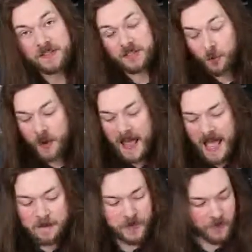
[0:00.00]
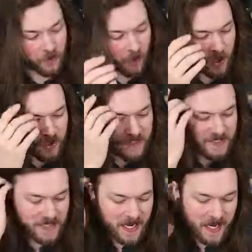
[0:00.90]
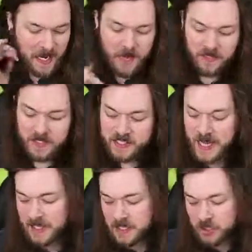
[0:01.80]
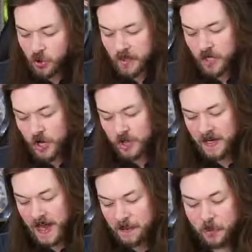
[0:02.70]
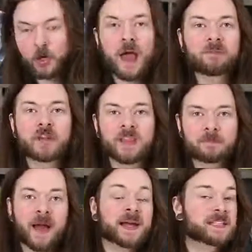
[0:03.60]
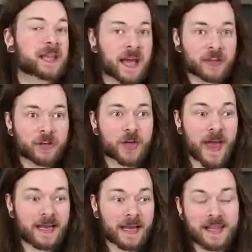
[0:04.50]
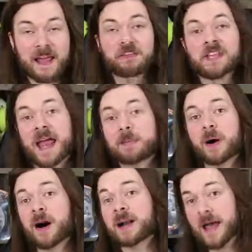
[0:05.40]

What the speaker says: So what happened was, the second Joy-Con, I put everything back together and I left a part